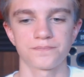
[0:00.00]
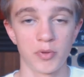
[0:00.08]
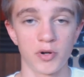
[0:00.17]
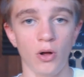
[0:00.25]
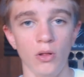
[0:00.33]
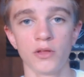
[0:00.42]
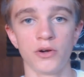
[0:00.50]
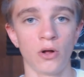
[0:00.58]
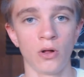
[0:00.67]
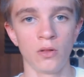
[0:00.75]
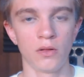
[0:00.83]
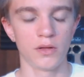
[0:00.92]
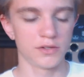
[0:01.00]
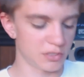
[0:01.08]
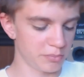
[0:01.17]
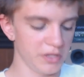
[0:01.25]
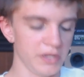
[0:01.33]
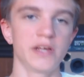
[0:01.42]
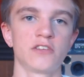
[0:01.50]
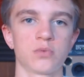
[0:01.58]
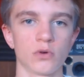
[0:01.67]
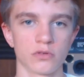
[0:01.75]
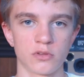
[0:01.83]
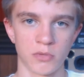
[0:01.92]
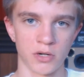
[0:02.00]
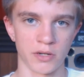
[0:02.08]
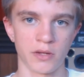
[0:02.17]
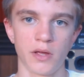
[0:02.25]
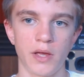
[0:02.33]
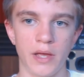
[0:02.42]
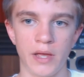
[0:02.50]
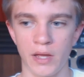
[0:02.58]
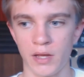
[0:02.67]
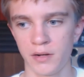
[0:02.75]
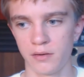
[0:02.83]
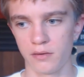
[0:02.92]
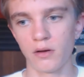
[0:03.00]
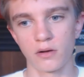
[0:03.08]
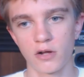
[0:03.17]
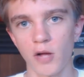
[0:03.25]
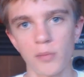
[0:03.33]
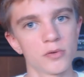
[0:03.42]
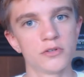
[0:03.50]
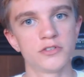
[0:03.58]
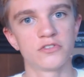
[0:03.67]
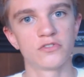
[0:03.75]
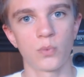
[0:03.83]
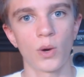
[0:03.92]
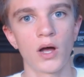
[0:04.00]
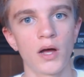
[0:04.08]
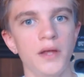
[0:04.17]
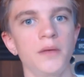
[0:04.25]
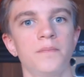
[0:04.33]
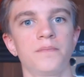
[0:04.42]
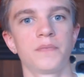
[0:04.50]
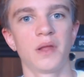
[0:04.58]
But all in all, to me, it's worth the money. And a couple reasons why.